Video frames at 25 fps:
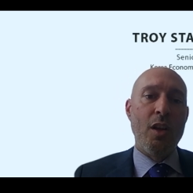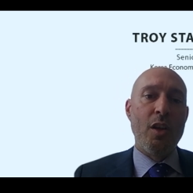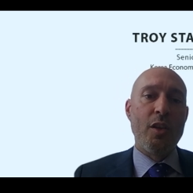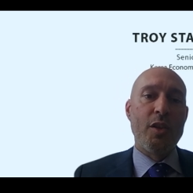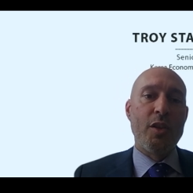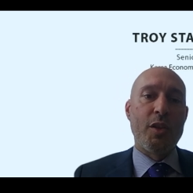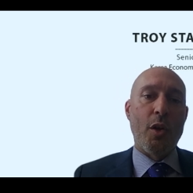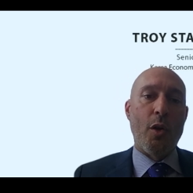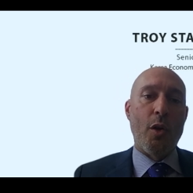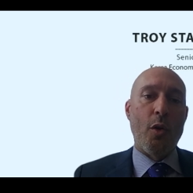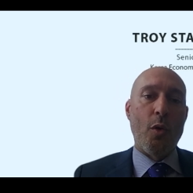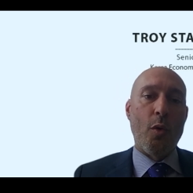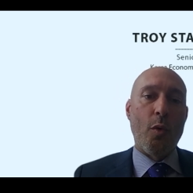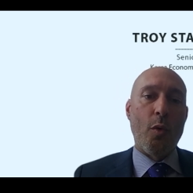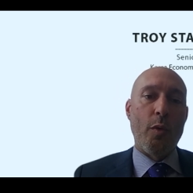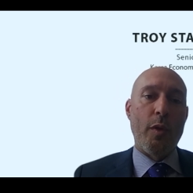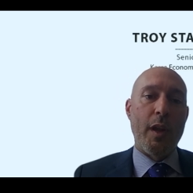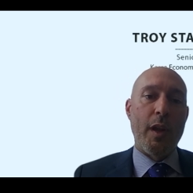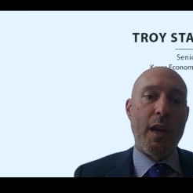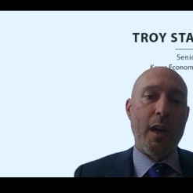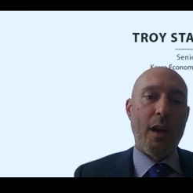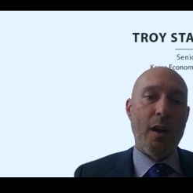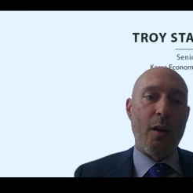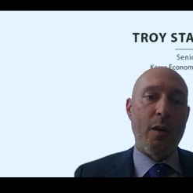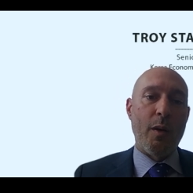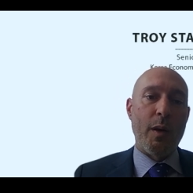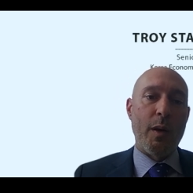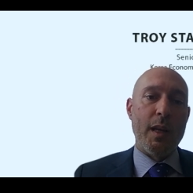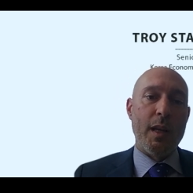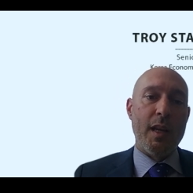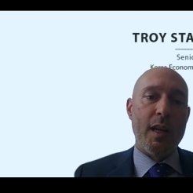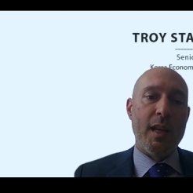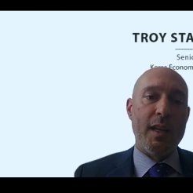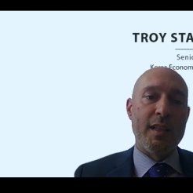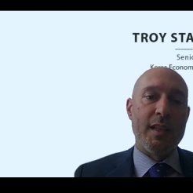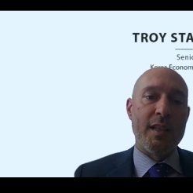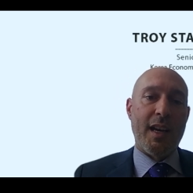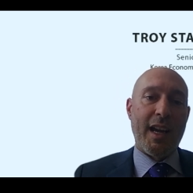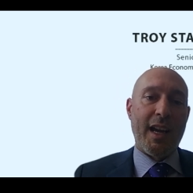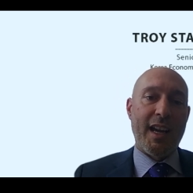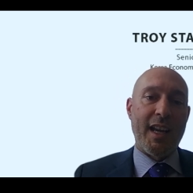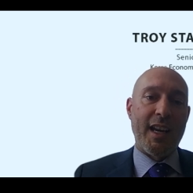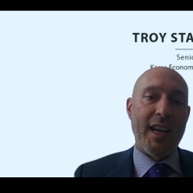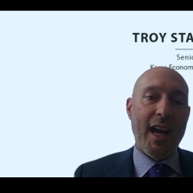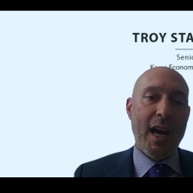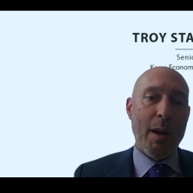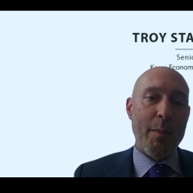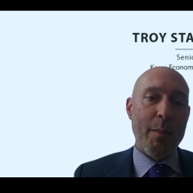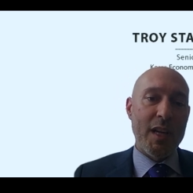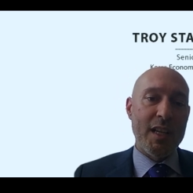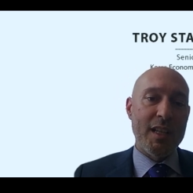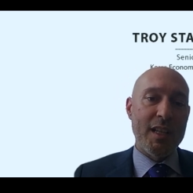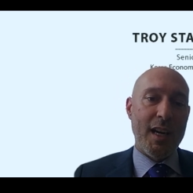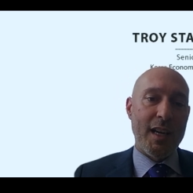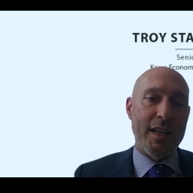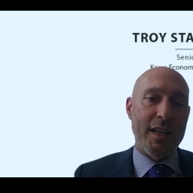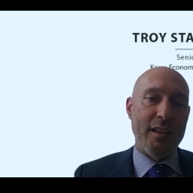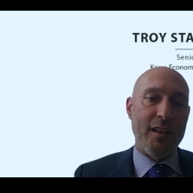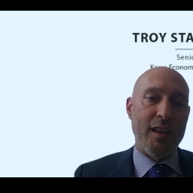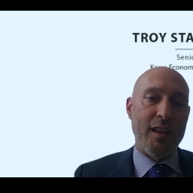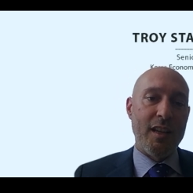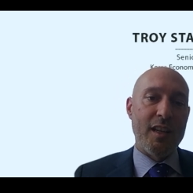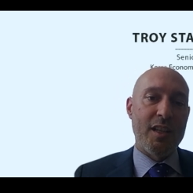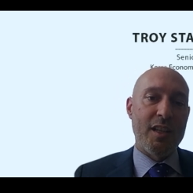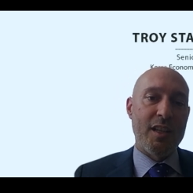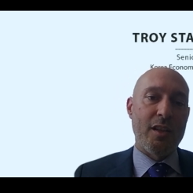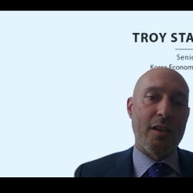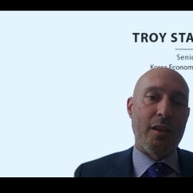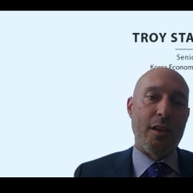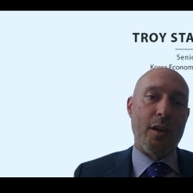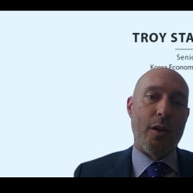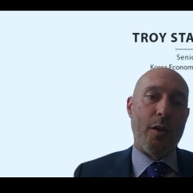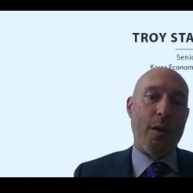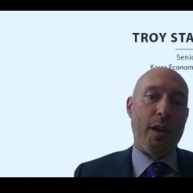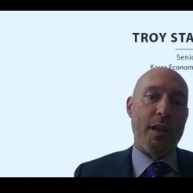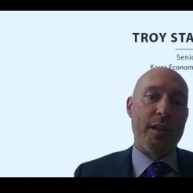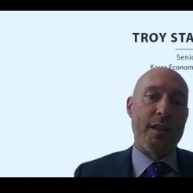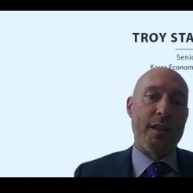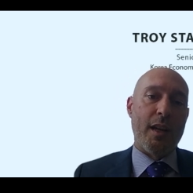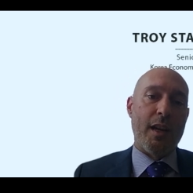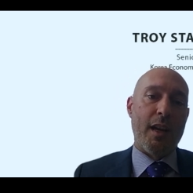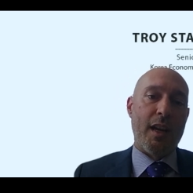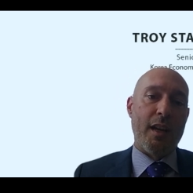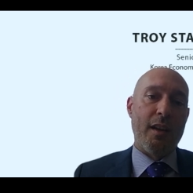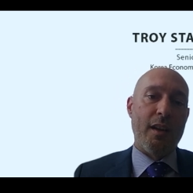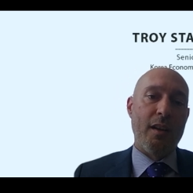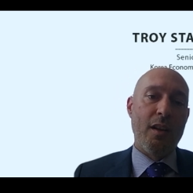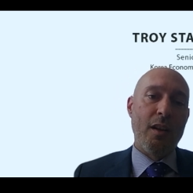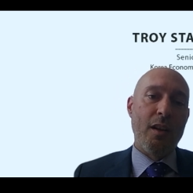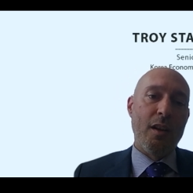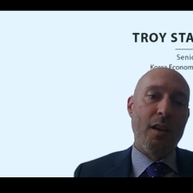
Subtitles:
So there is an economic side to this, there is a